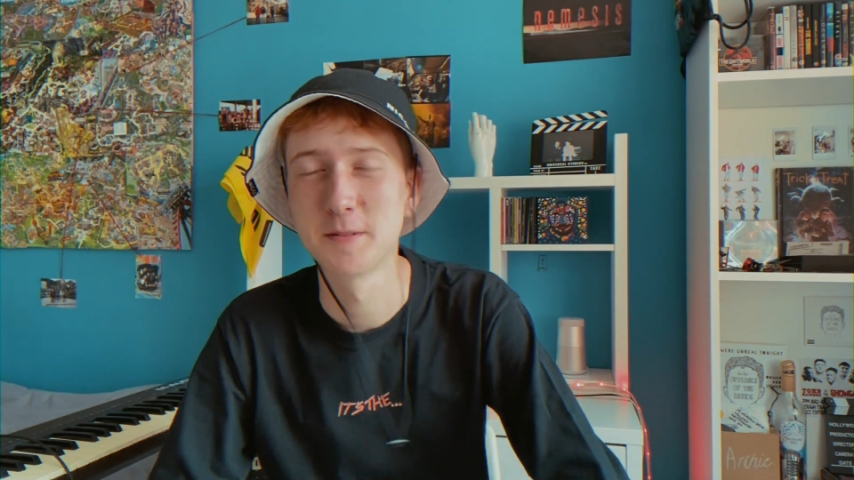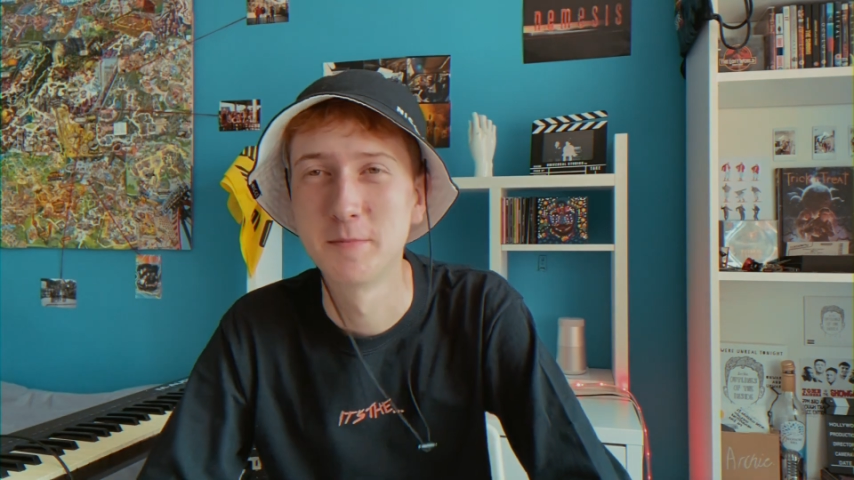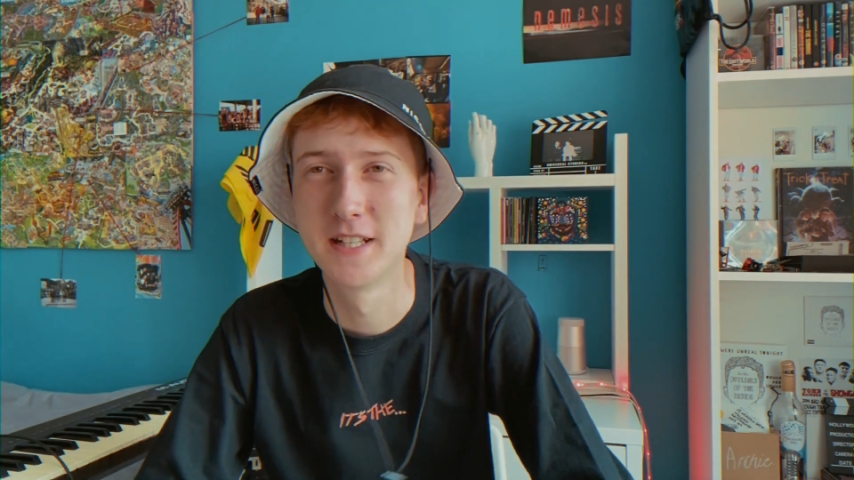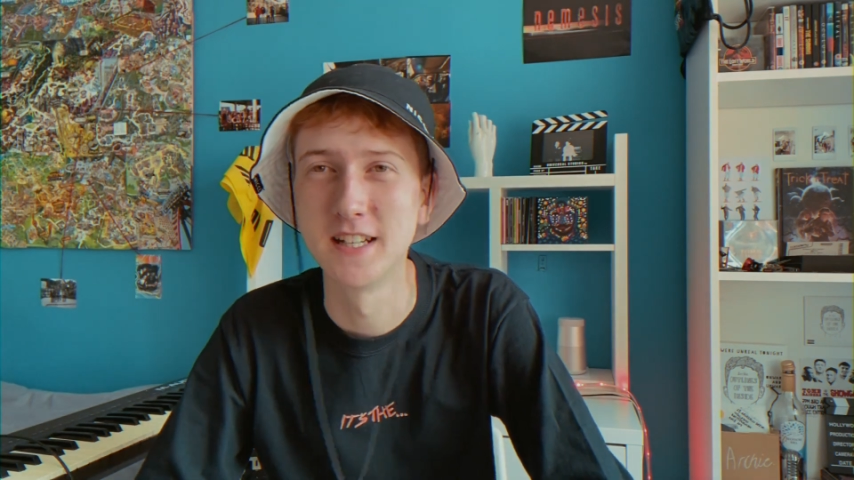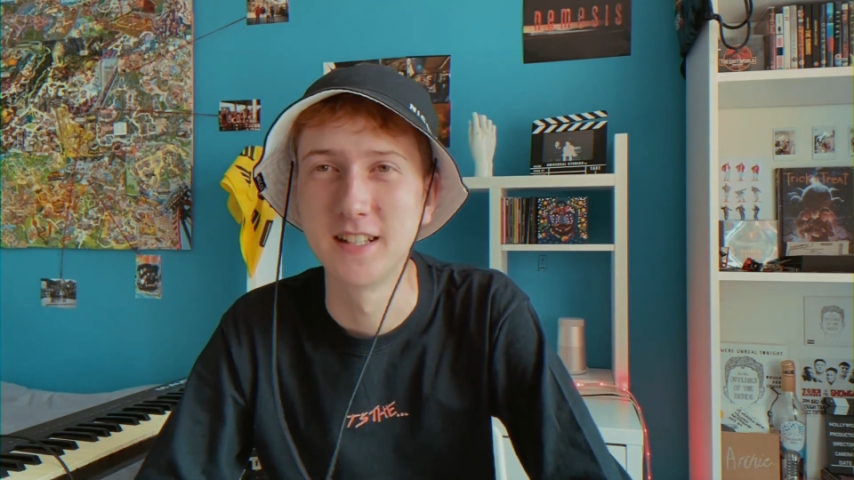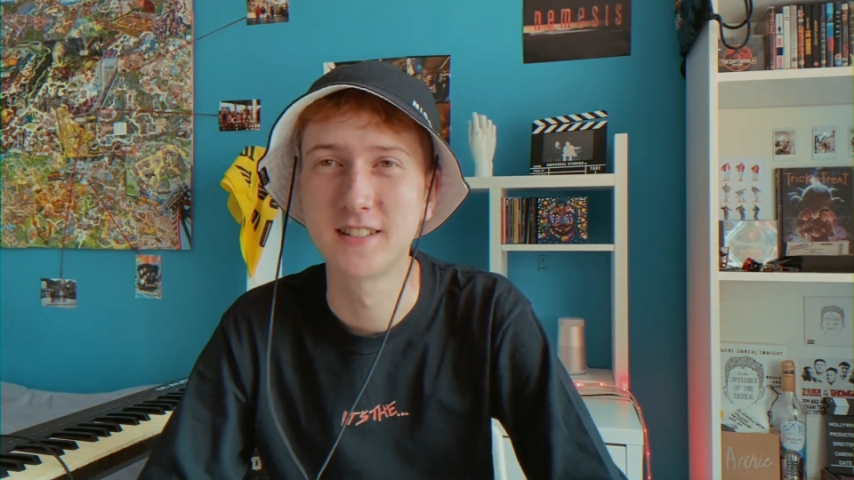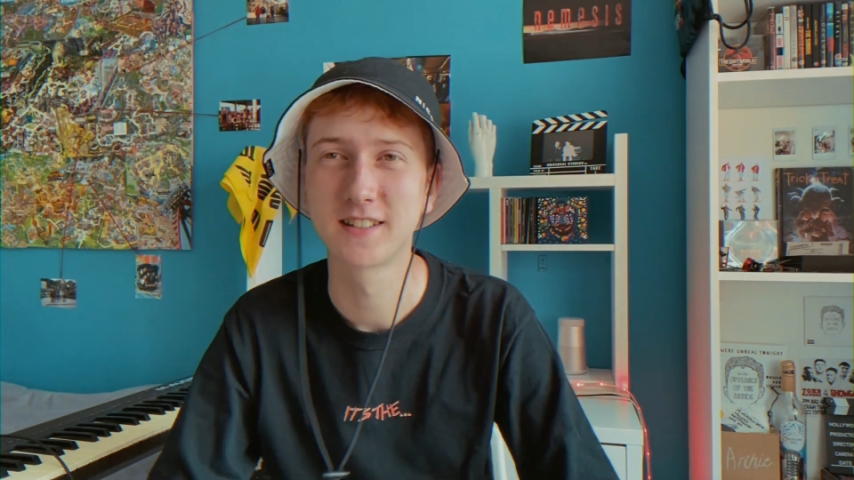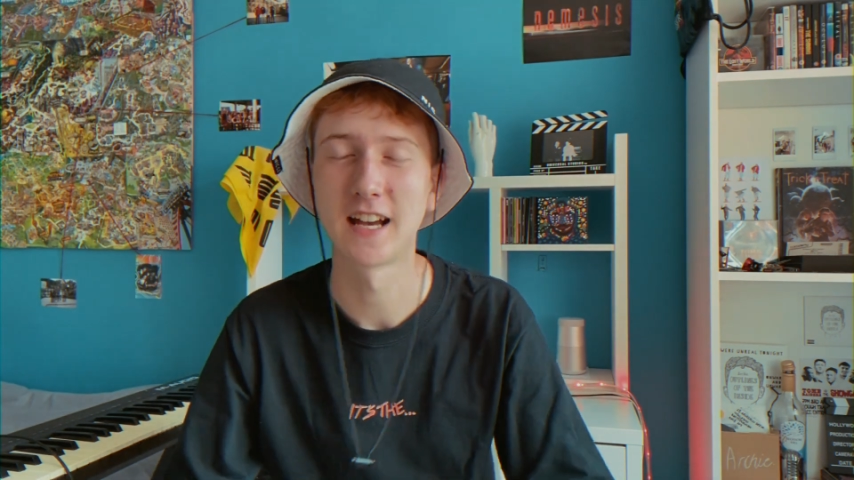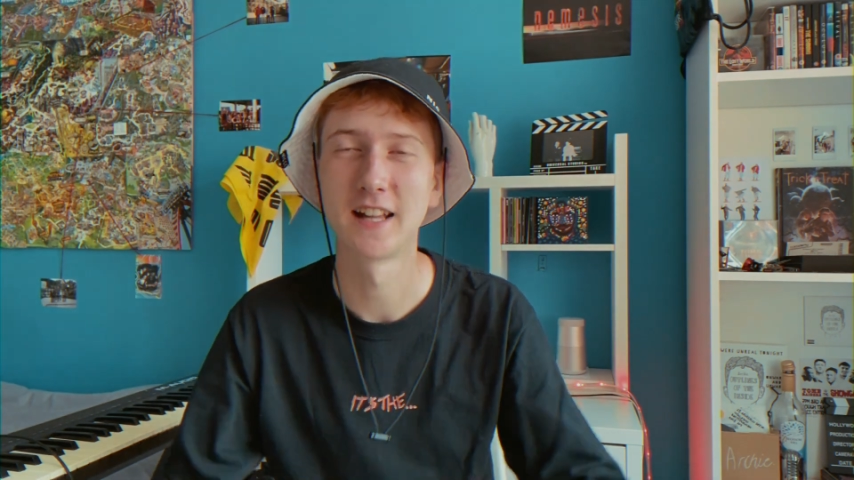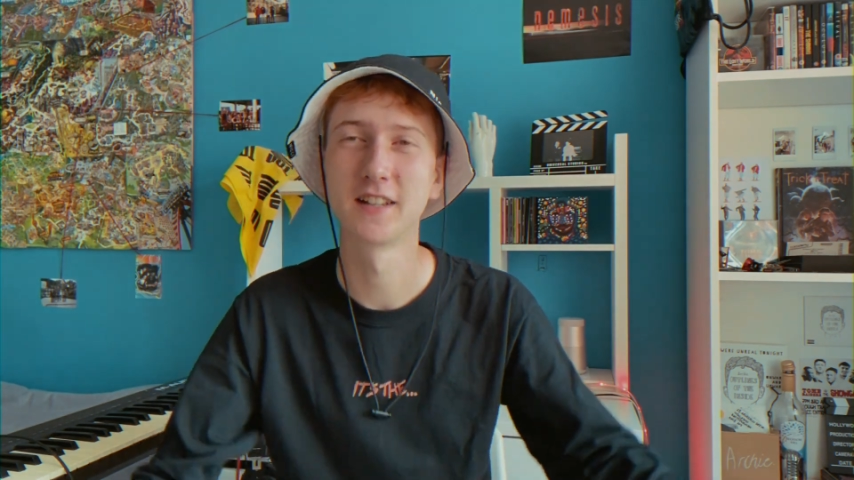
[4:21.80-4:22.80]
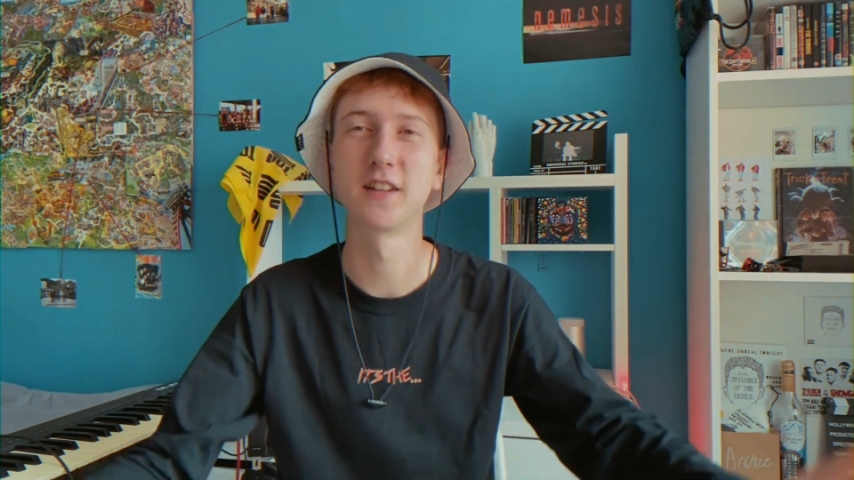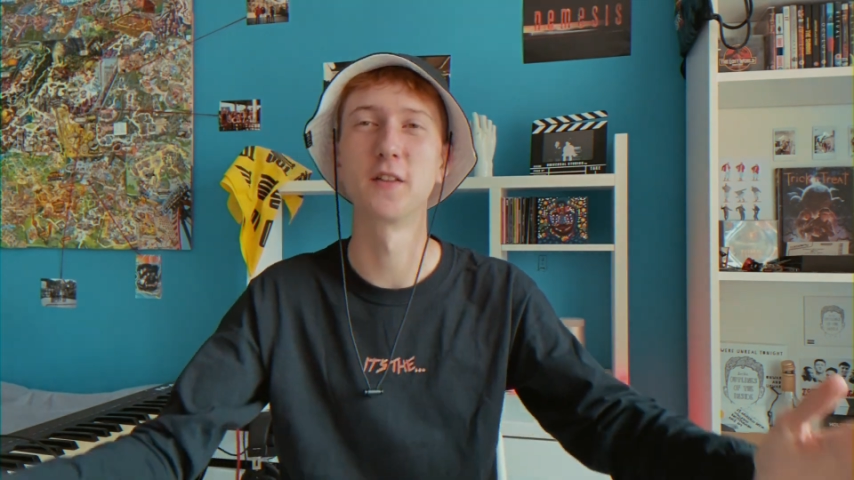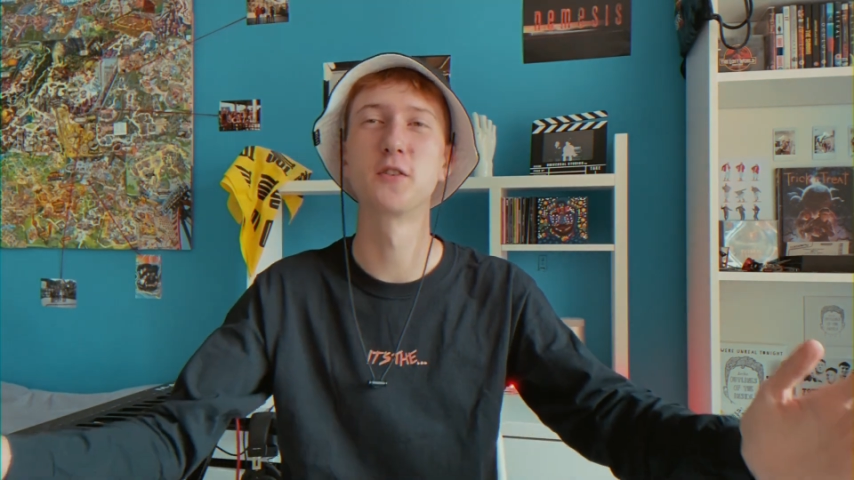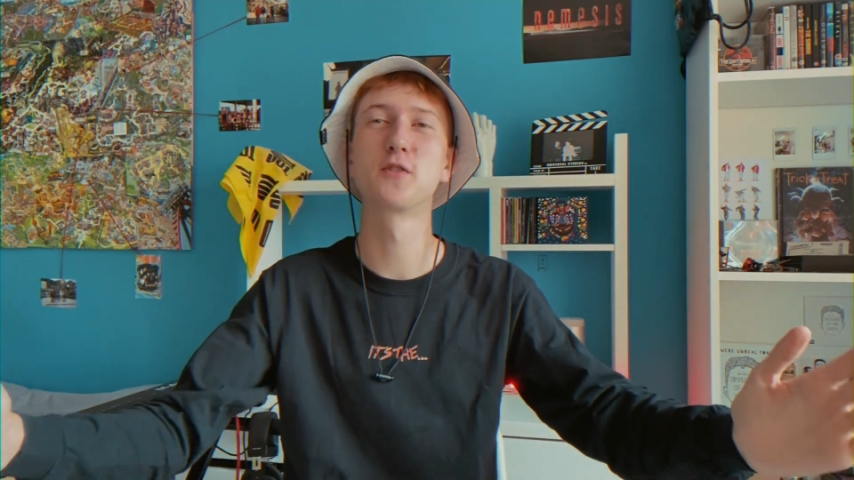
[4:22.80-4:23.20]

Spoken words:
minutes and the